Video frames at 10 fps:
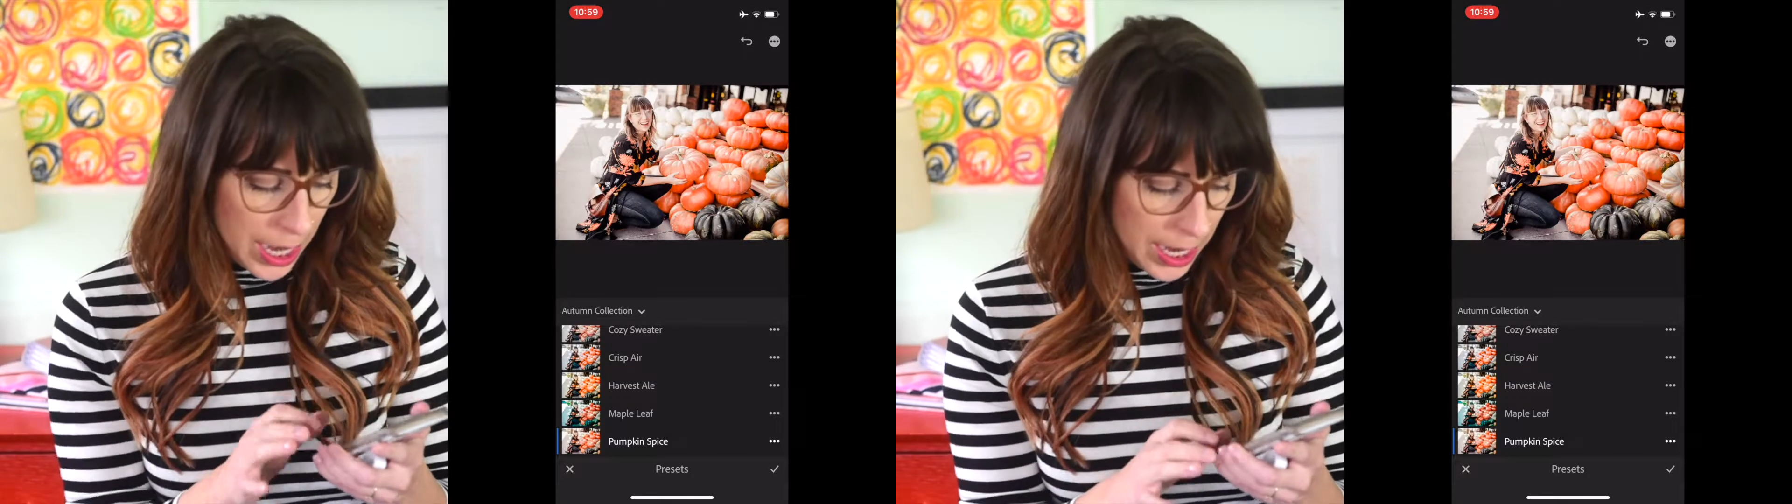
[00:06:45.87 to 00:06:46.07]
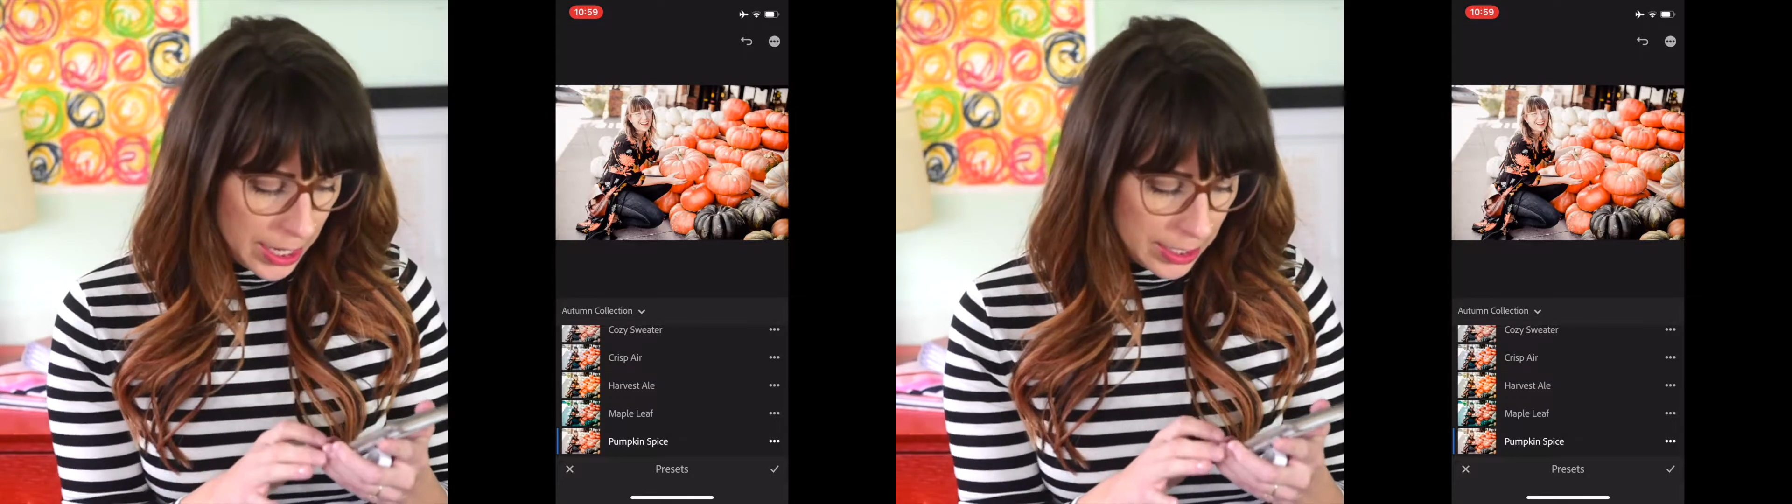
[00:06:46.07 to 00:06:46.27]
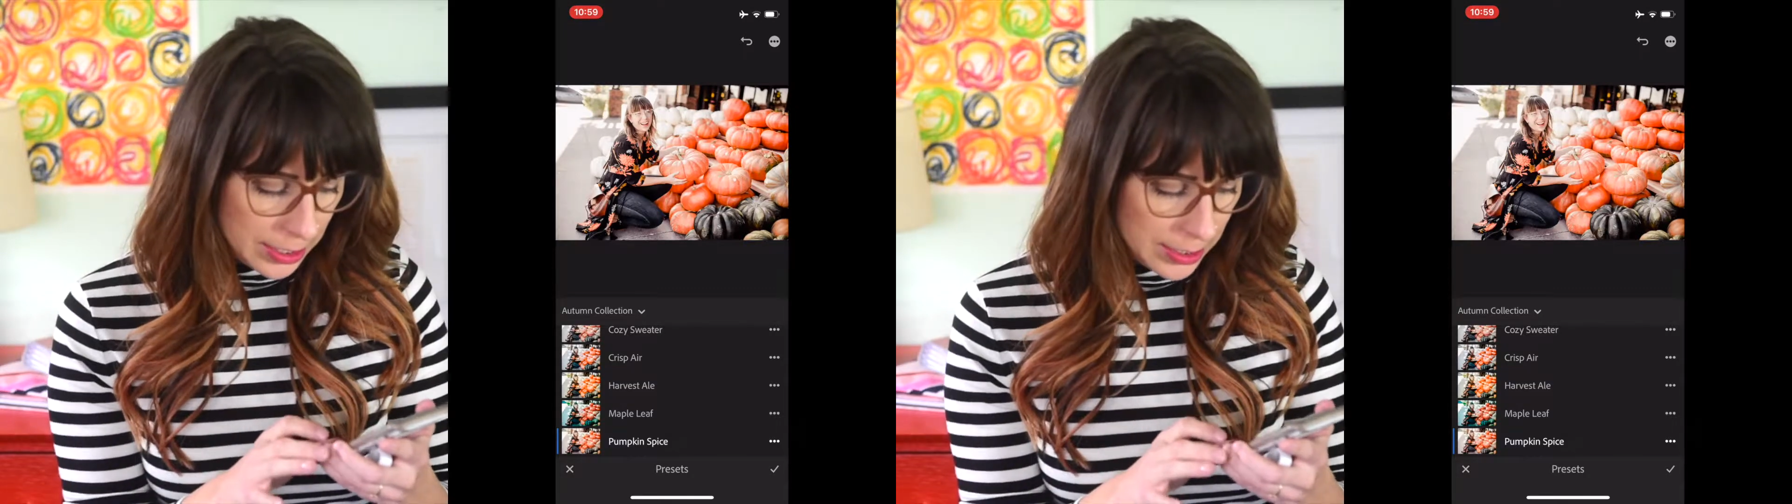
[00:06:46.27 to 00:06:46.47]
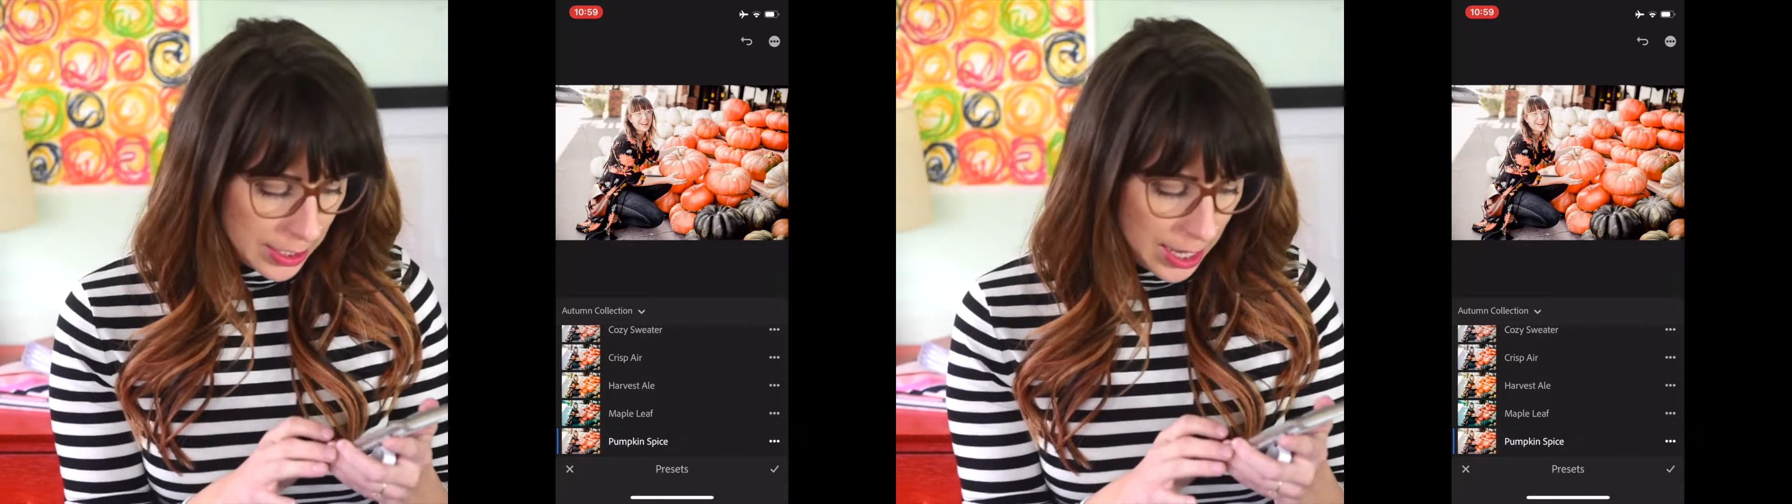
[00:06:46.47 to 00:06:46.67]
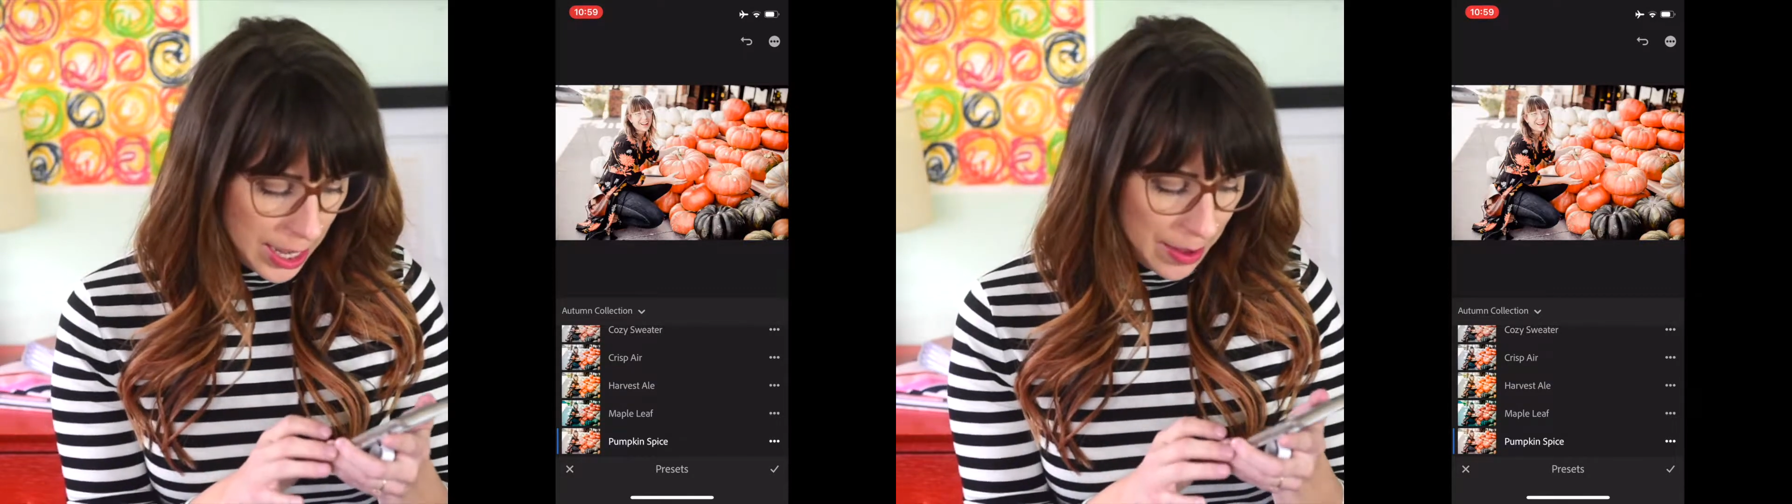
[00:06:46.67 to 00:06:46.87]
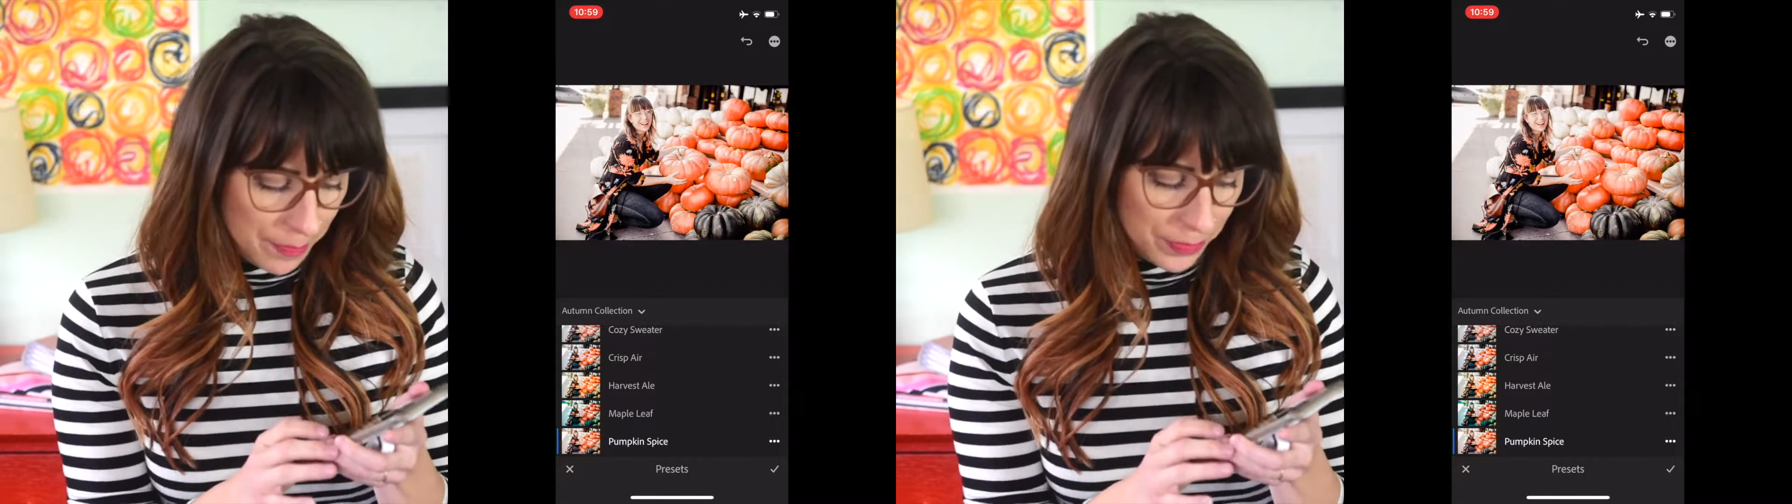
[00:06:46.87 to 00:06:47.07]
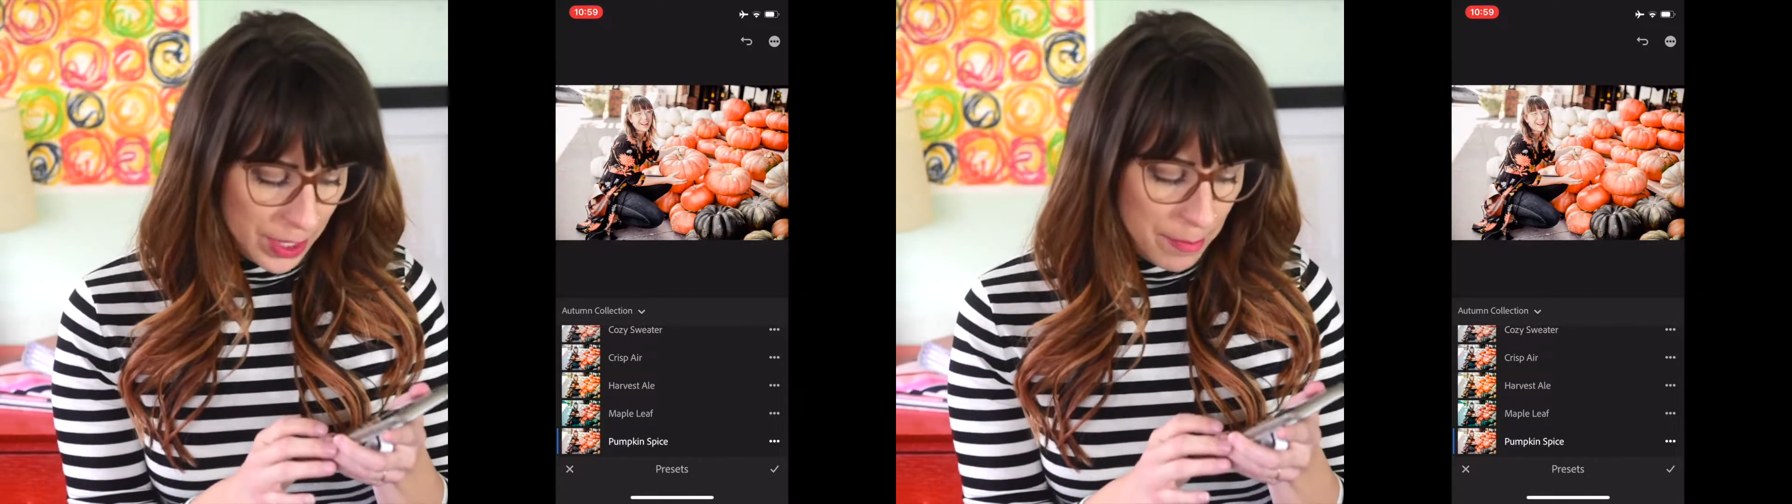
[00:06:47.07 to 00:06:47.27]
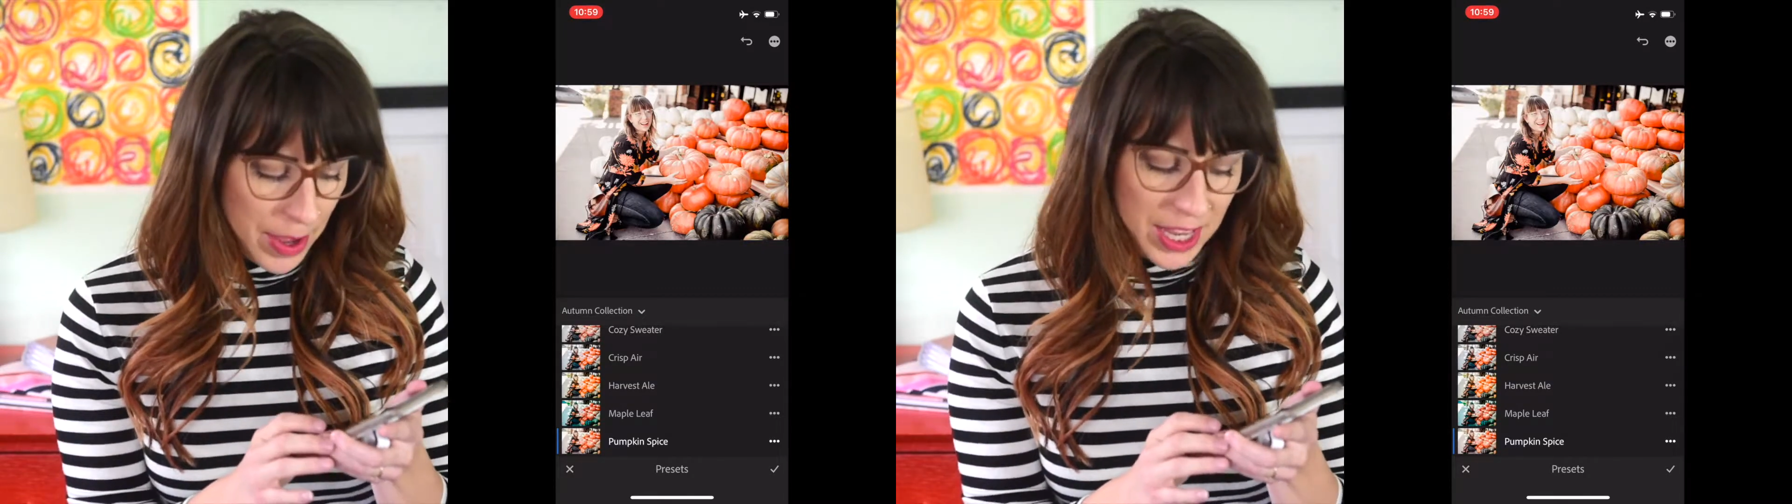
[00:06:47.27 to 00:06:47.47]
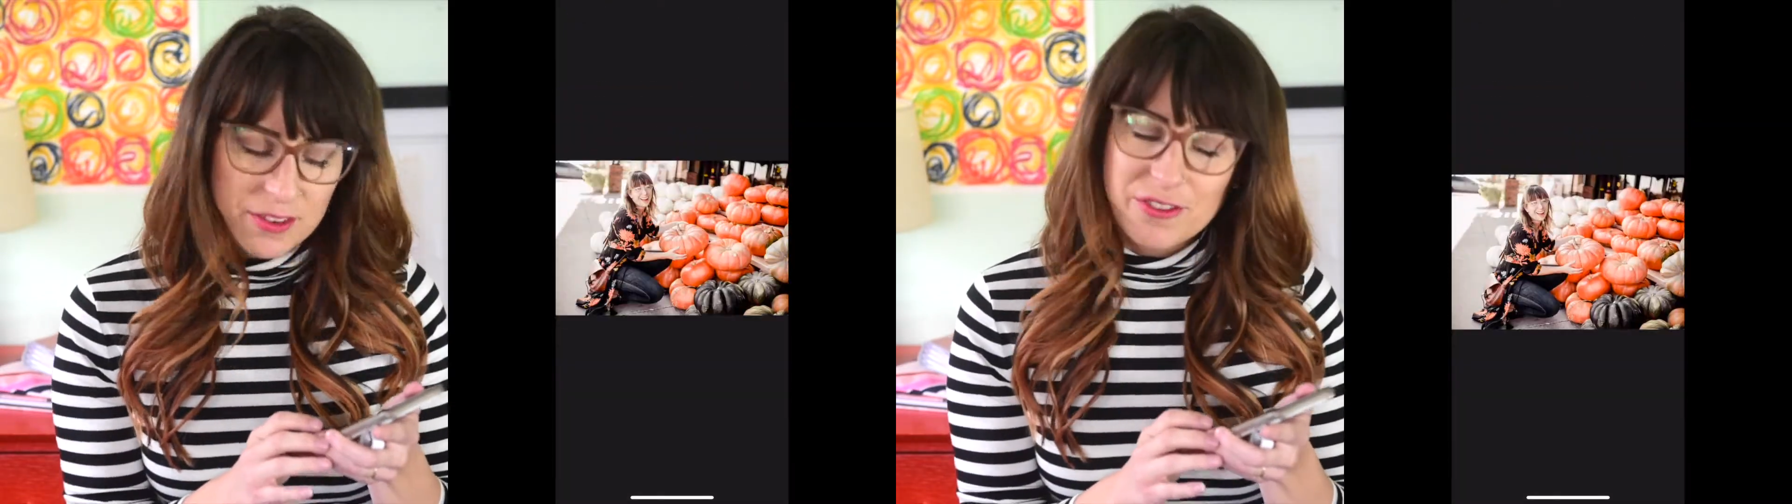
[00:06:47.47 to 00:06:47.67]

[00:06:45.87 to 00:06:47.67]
and make it